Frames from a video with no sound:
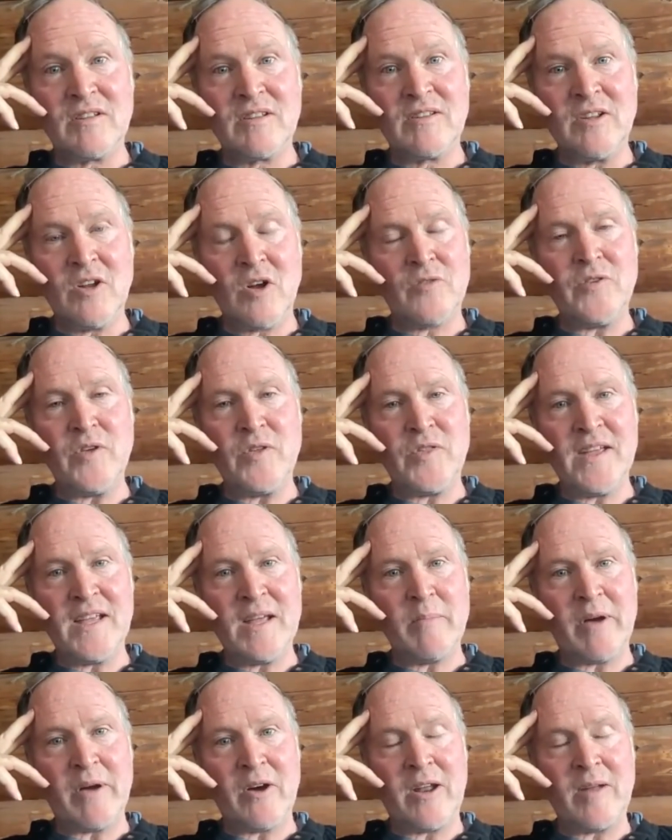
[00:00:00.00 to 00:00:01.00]
If you think
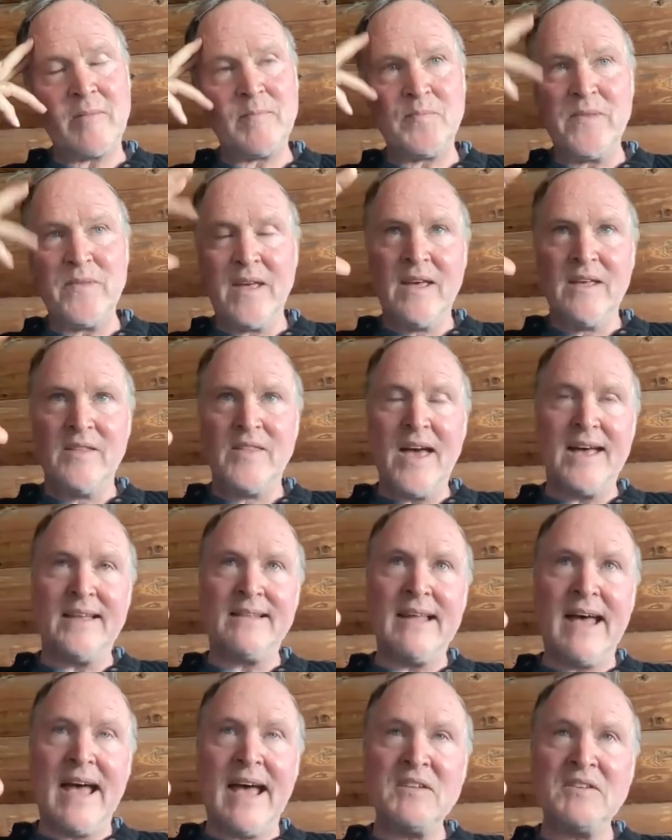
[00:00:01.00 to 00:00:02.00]
about it, that
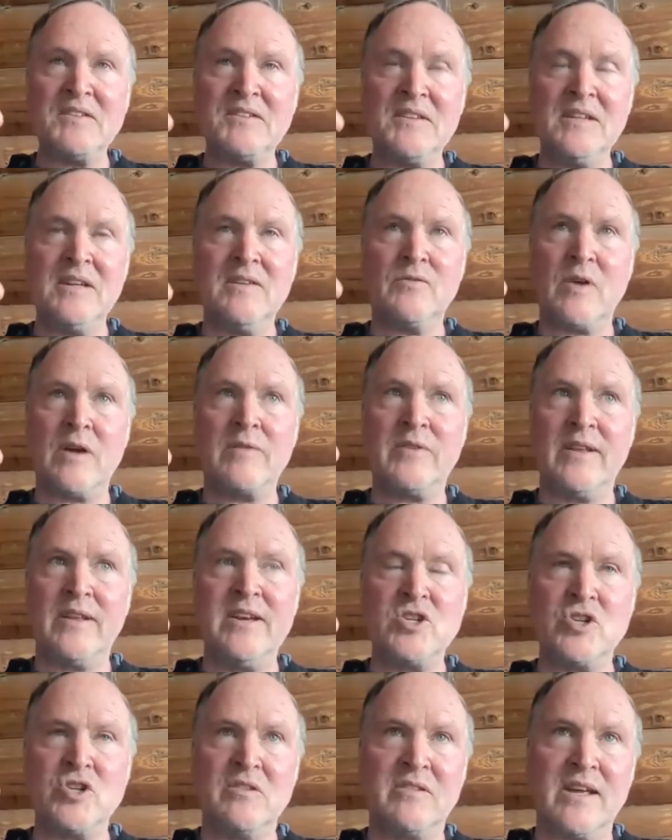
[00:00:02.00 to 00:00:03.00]
last scene of
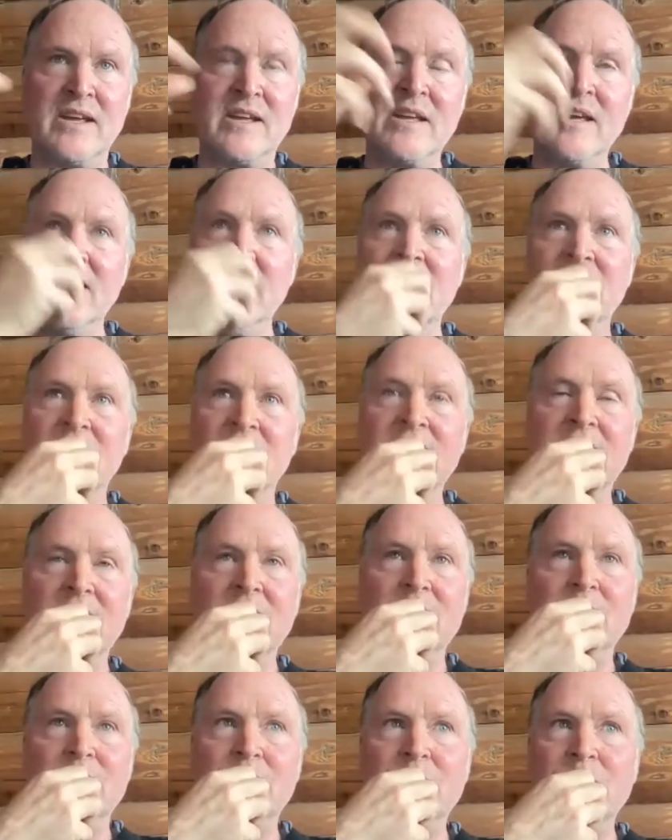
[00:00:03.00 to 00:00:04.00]
Revelations, like
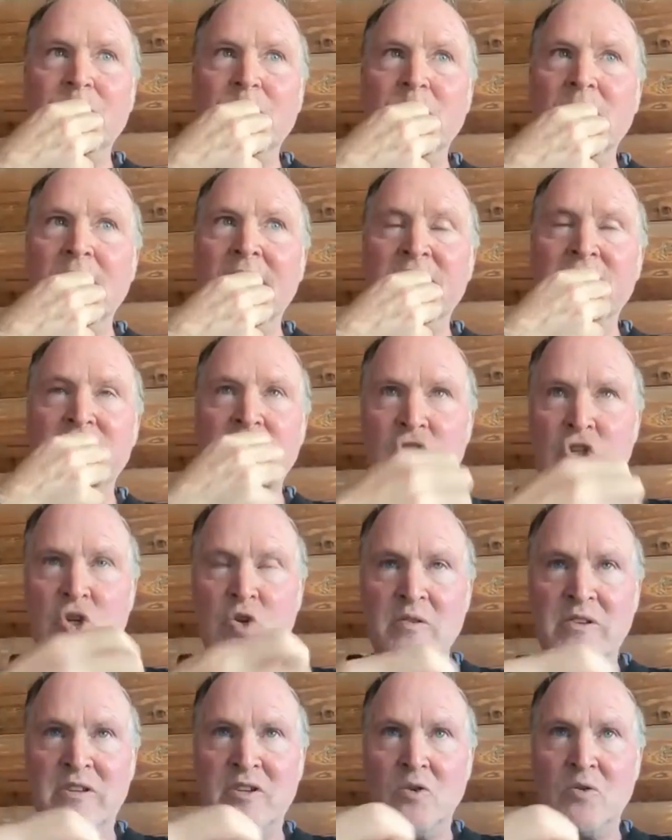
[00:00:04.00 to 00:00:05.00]
the
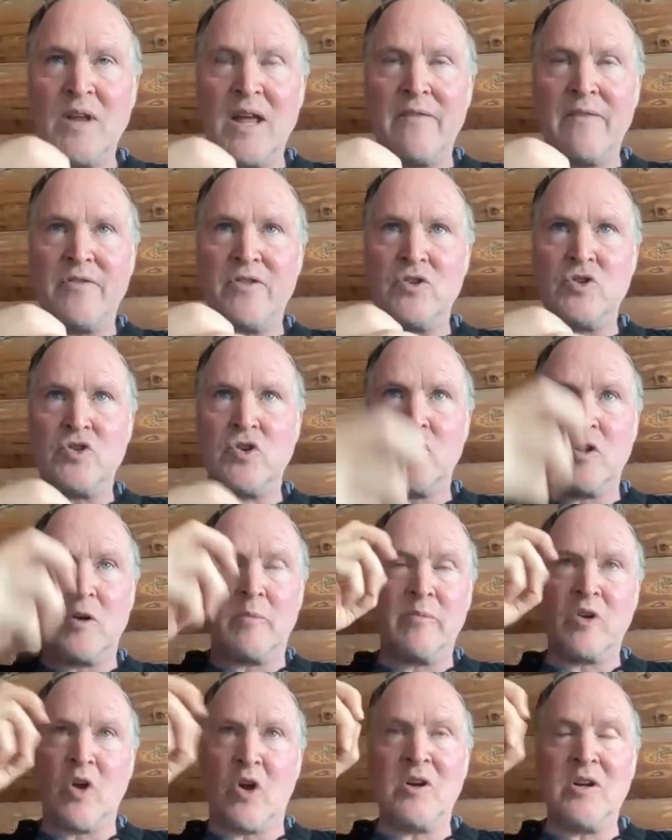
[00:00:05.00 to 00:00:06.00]
Jews don't have the
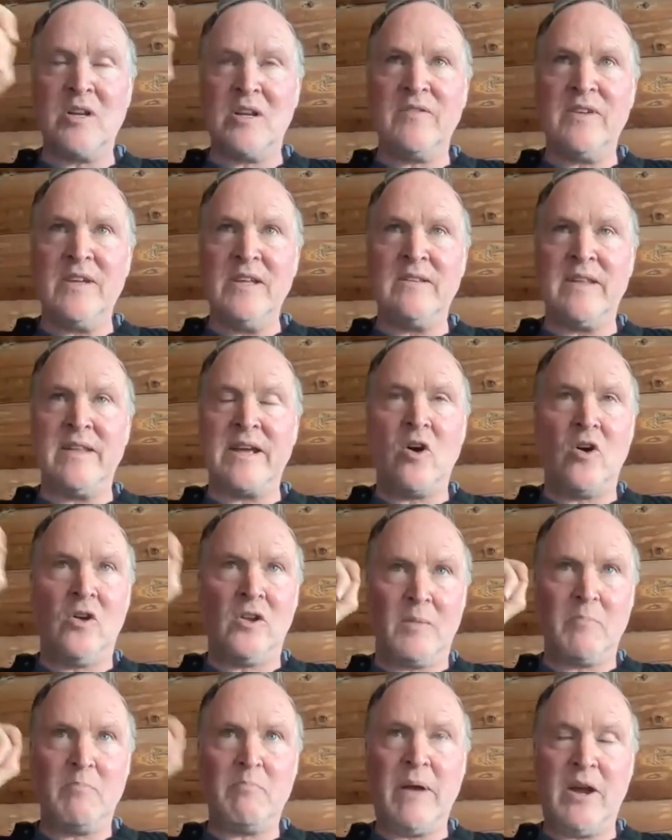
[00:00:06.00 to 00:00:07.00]
term Garden of Eden, they call
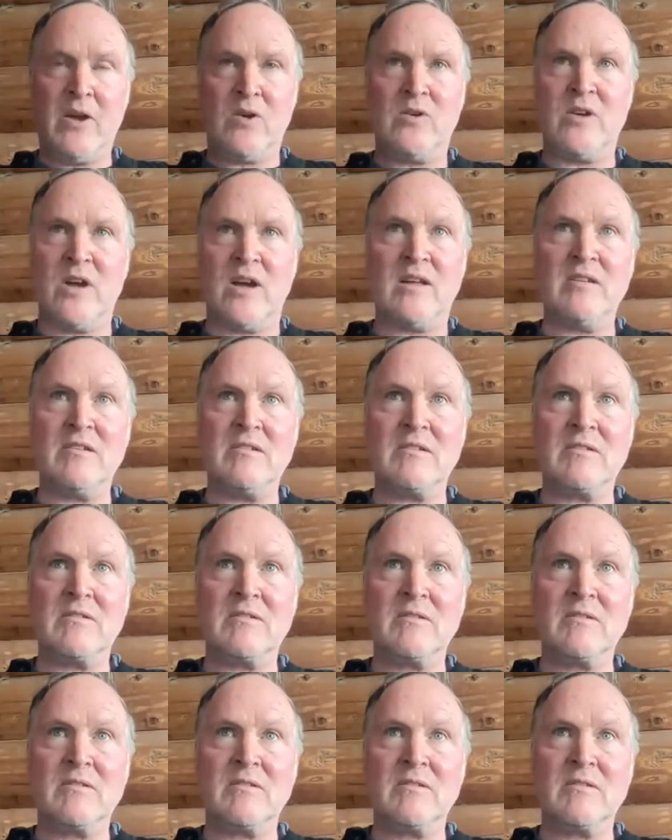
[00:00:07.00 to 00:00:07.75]
it paradise.